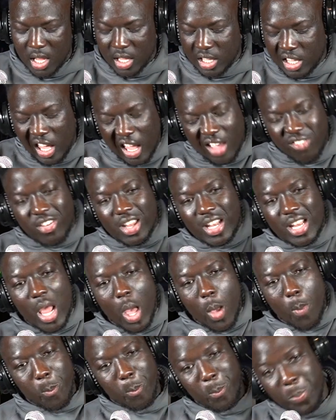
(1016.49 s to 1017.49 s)

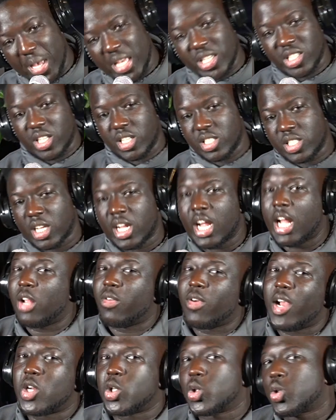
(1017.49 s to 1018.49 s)
to
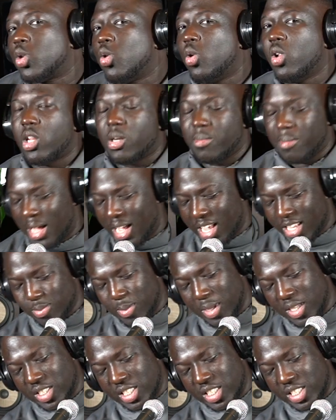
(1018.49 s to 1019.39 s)
Colorado School of the Mines, man.